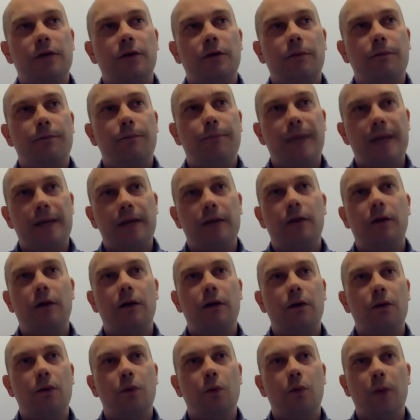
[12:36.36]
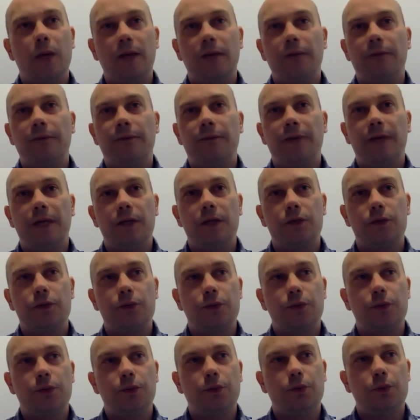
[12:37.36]
better welfare
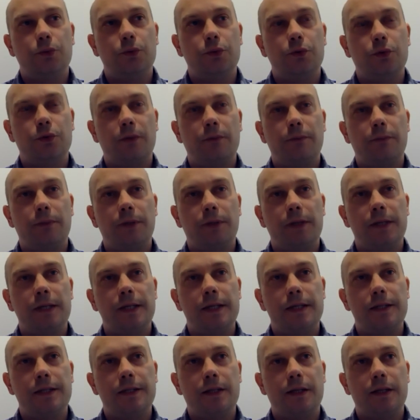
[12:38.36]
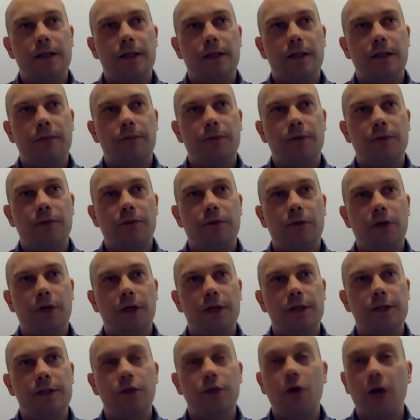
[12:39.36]
to employees and
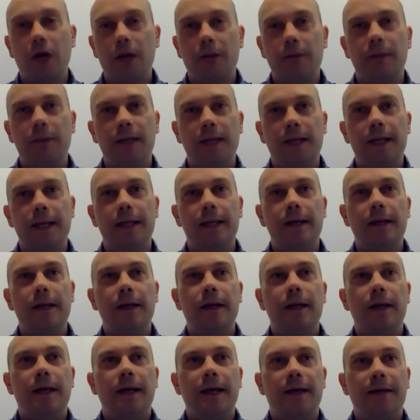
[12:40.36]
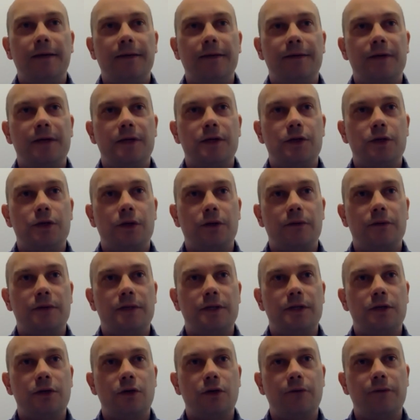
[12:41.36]
provide timely healthcare
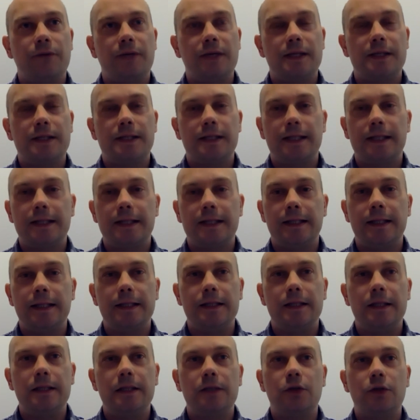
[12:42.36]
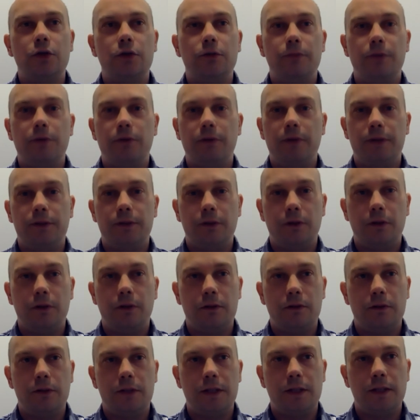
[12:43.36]
services, obviously it could be
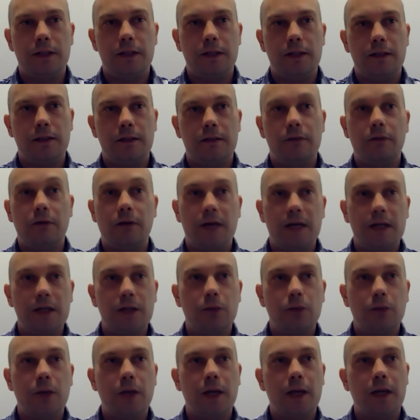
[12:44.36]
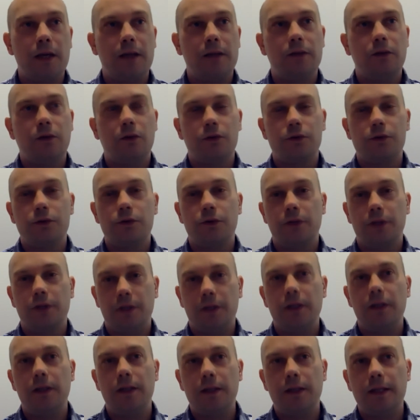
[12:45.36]
returned in direct way and also
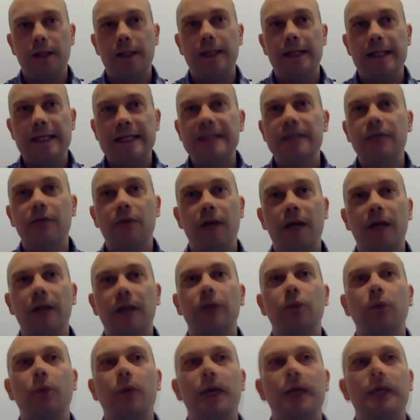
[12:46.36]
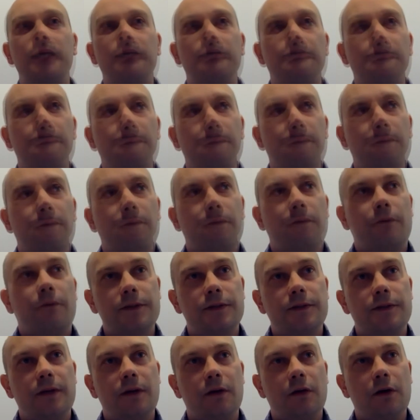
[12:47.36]
in indirect way. For
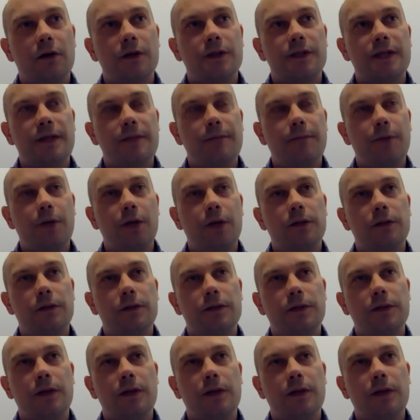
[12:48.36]
instance, there are separate